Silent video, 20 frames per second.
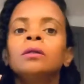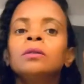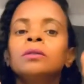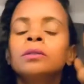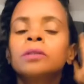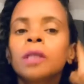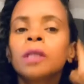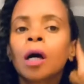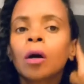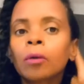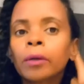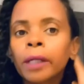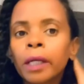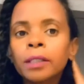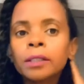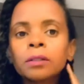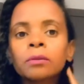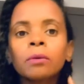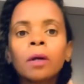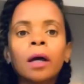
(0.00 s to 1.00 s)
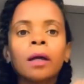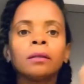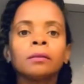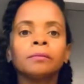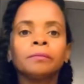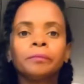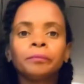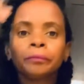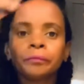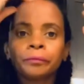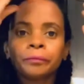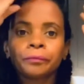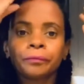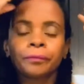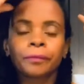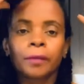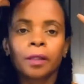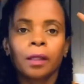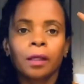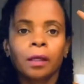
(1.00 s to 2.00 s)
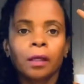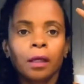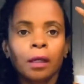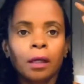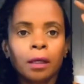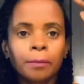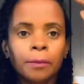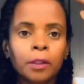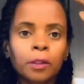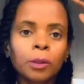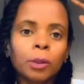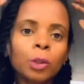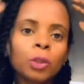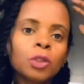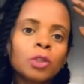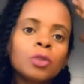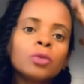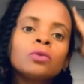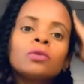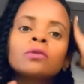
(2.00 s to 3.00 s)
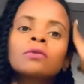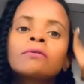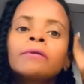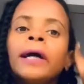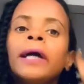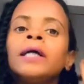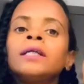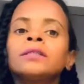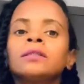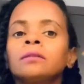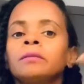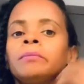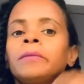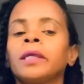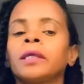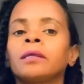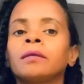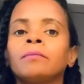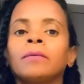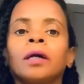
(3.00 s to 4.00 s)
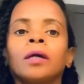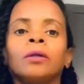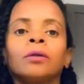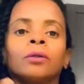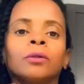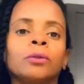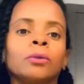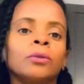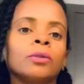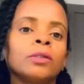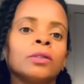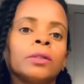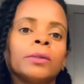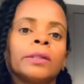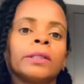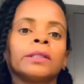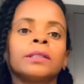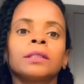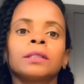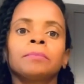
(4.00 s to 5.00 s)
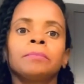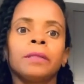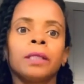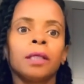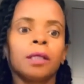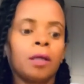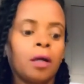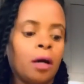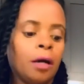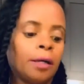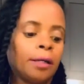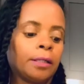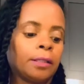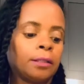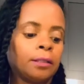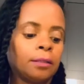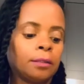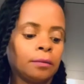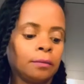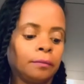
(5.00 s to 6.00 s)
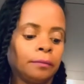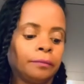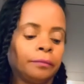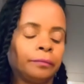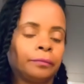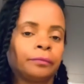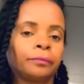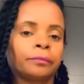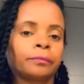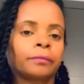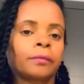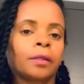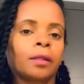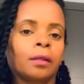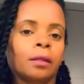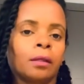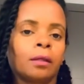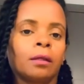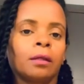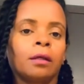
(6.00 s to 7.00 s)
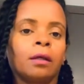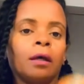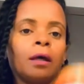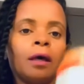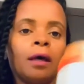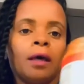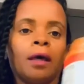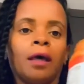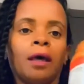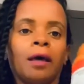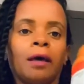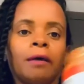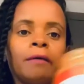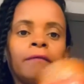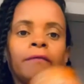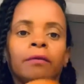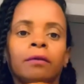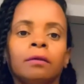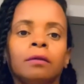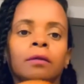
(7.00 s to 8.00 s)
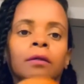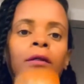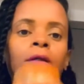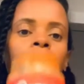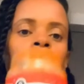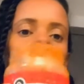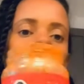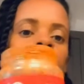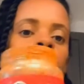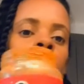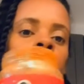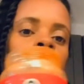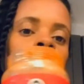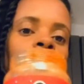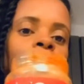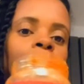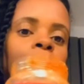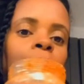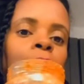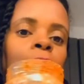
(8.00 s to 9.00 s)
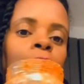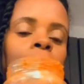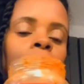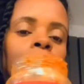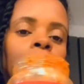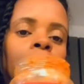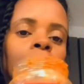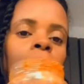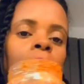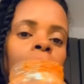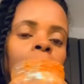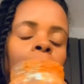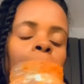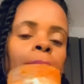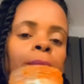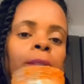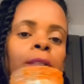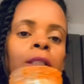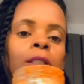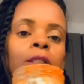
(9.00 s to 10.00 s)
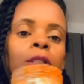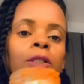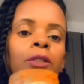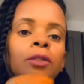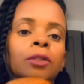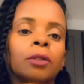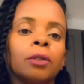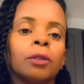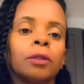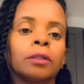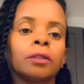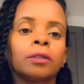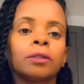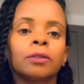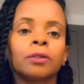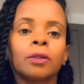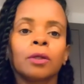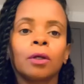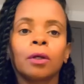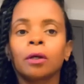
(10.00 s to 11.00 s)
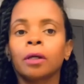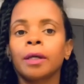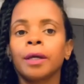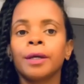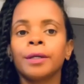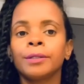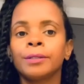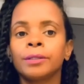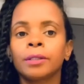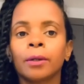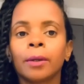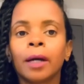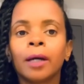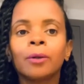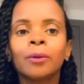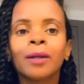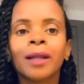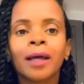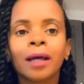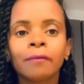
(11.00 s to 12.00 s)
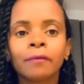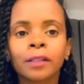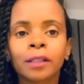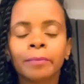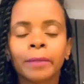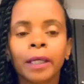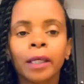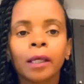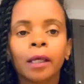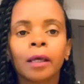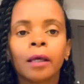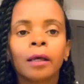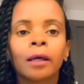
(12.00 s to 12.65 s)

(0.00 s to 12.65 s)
So guess what? I'm going to scratch making my own sauce because I have leftover pizza sauce. Okay, so I don't have to make